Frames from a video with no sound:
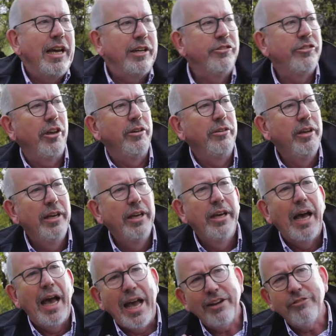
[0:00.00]
And so
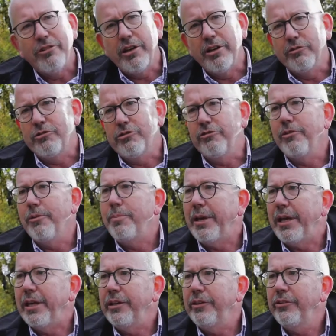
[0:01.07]
agriculture
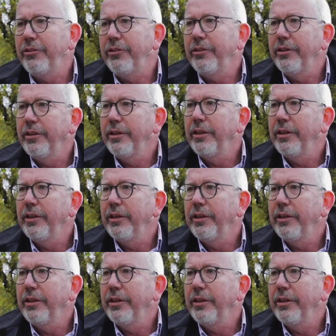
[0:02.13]
appears,